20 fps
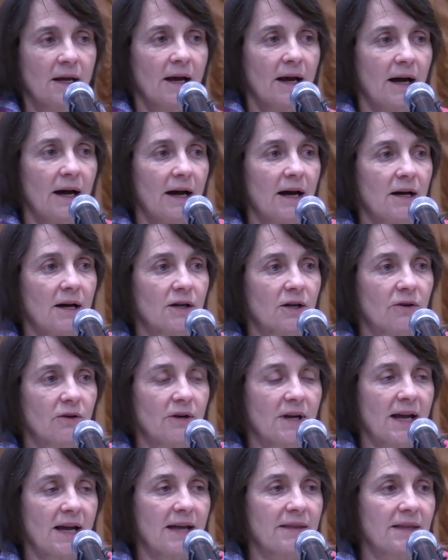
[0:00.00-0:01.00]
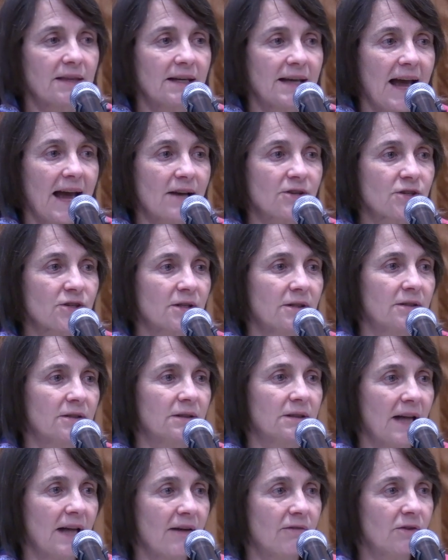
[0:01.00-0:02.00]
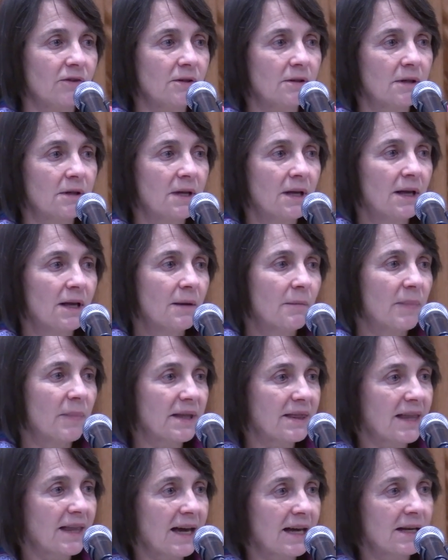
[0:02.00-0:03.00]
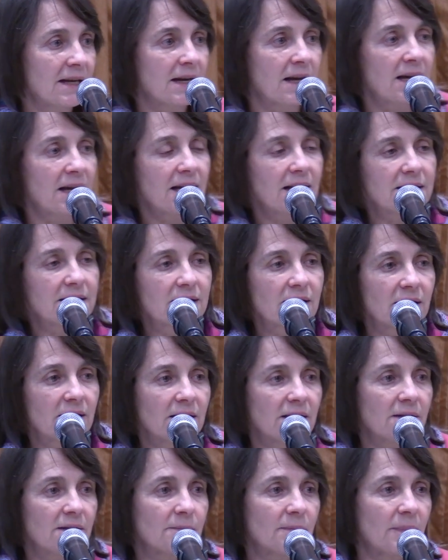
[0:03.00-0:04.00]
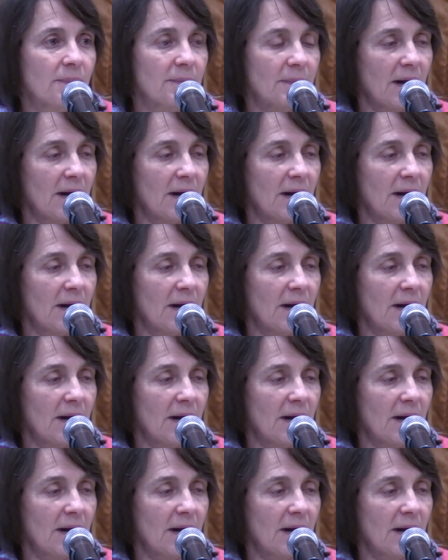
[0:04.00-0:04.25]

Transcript: occurring at the national level. But then it's going to